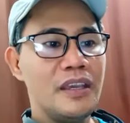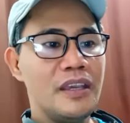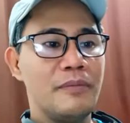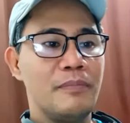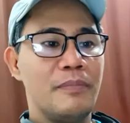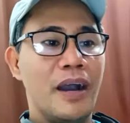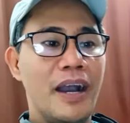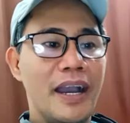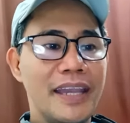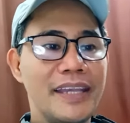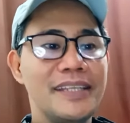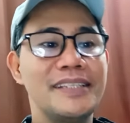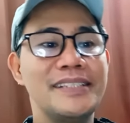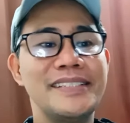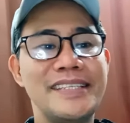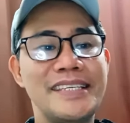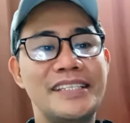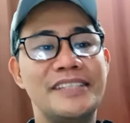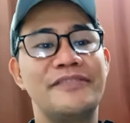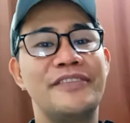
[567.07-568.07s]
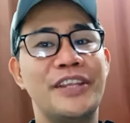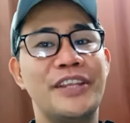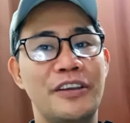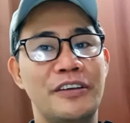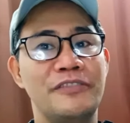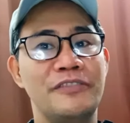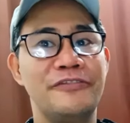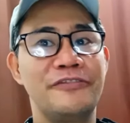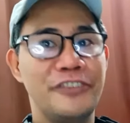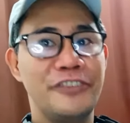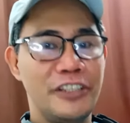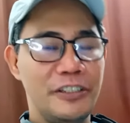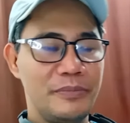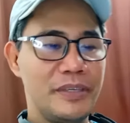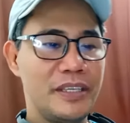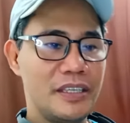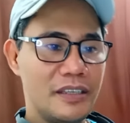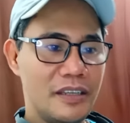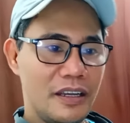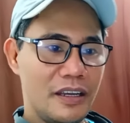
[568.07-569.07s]
Behind the scenes video of
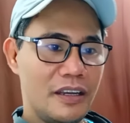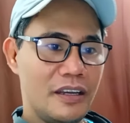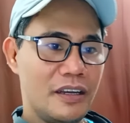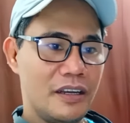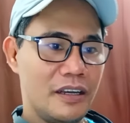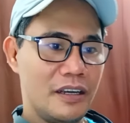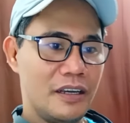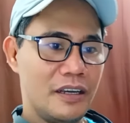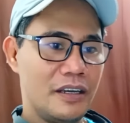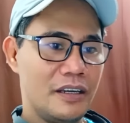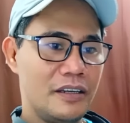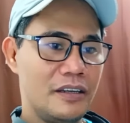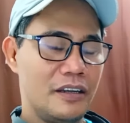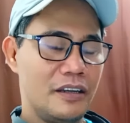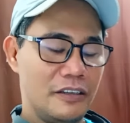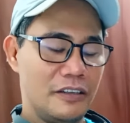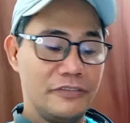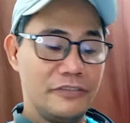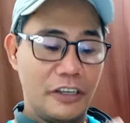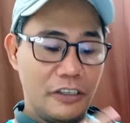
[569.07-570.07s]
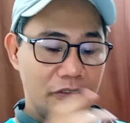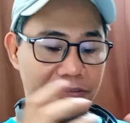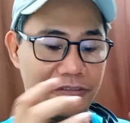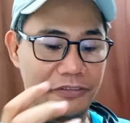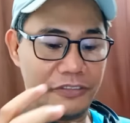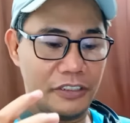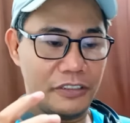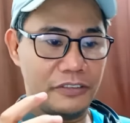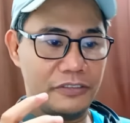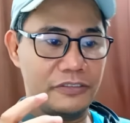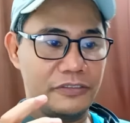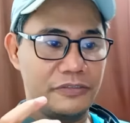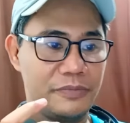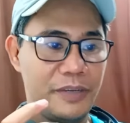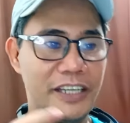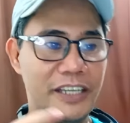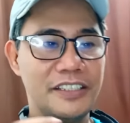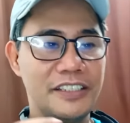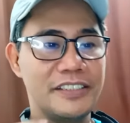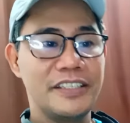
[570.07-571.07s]
filming of
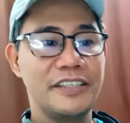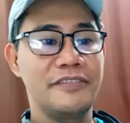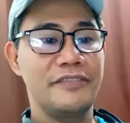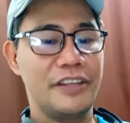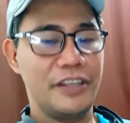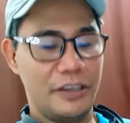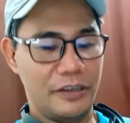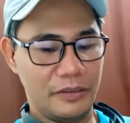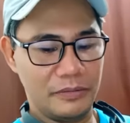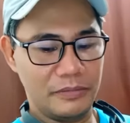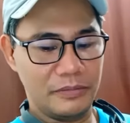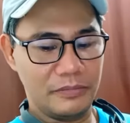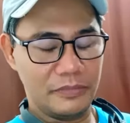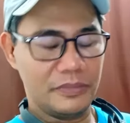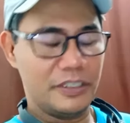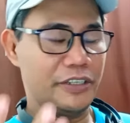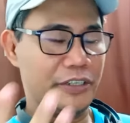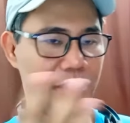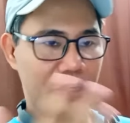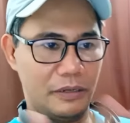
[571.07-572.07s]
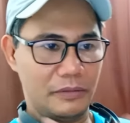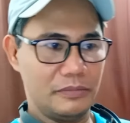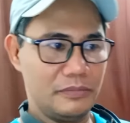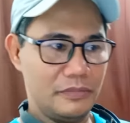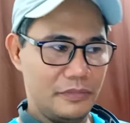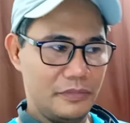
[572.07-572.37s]
behind the scene video. There you go.